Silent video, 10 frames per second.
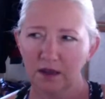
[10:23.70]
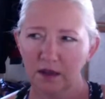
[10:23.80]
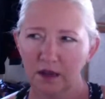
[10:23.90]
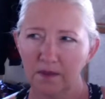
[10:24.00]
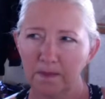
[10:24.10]

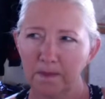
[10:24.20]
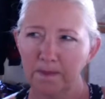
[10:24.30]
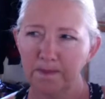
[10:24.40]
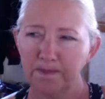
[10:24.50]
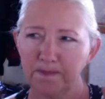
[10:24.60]

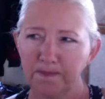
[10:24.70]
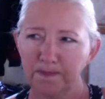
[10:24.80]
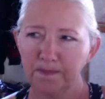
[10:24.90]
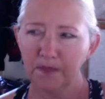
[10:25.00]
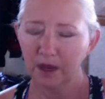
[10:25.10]

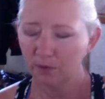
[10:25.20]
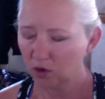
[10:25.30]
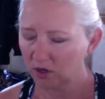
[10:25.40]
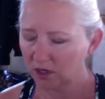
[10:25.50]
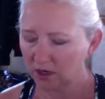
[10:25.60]
I'm
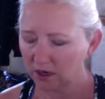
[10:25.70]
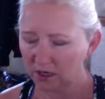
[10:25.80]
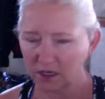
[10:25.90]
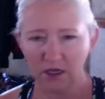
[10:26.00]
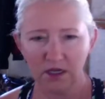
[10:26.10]
working
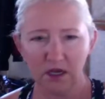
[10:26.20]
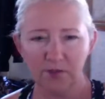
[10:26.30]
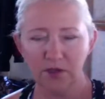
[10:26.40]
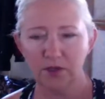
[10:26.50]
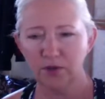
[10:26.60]
on a
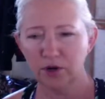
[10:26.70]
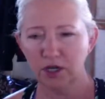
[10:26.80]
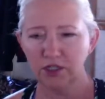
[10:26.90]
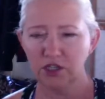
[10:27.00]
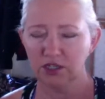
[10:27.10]
couple of
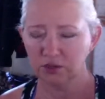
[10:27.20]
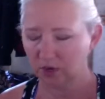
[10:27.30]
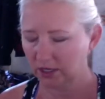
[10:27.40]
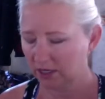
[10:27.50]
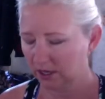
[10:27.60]
projects
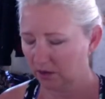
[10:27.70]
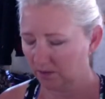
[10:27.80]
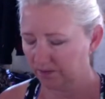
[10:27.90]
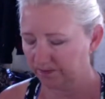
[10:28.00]
right now.